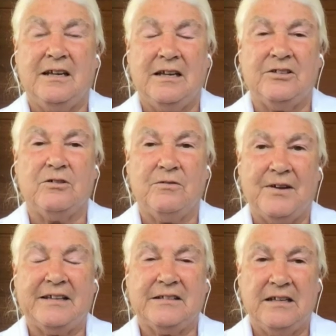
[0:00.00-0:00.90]
And so a
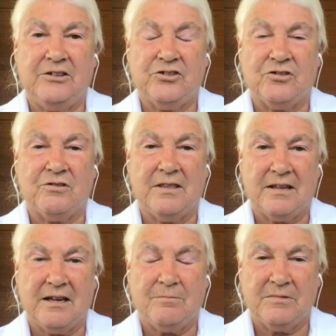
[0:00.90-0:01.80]
fascinating story that
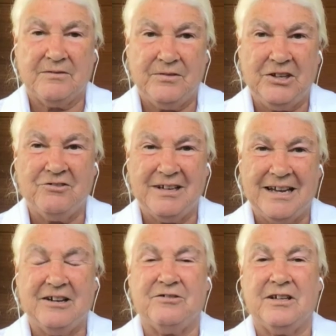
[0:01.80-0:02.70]
I'm figuring
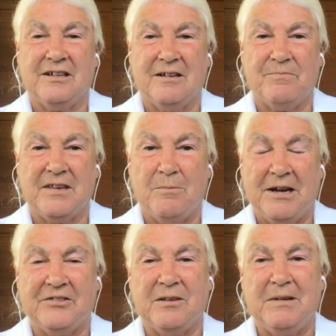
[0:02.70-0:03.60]
out
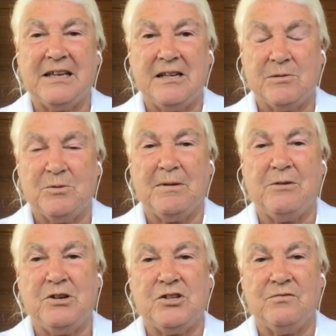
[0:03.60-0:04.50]
about the mechanisms by
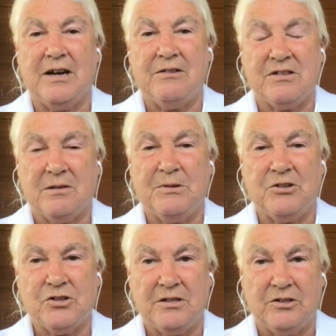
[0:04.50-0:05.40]
which the virus
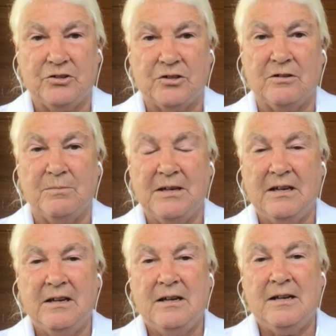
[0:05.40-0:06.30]
appears to disturb
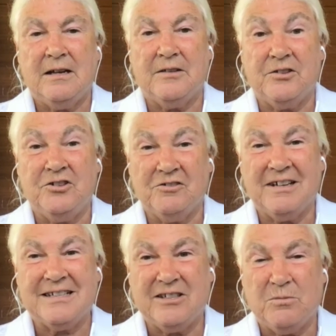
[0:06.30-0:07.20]
the
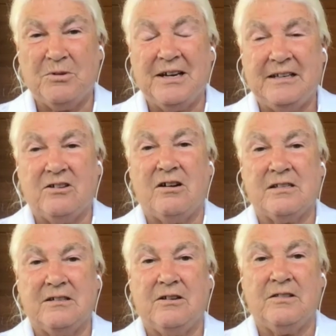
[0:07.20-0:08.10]
neurons in the brain and
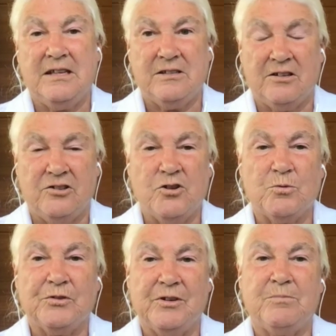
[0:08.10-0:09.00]
causing these
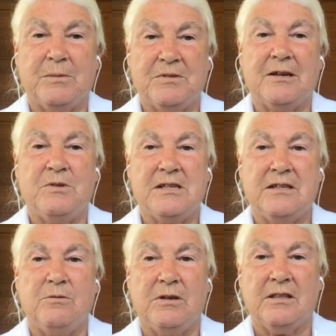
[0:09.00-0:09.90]
unusual symptoms that we
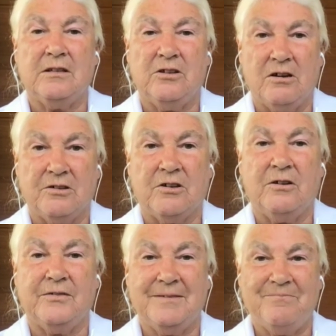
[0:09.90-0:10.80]
see with long
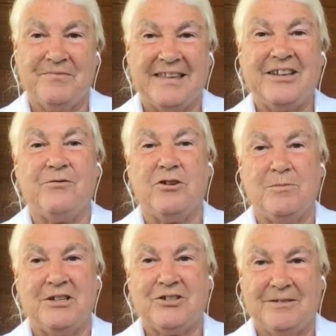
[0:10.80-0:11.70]
COVID. Thank you very
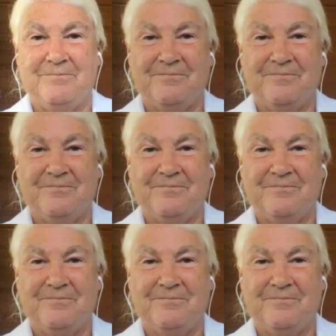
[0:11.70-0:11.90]
much.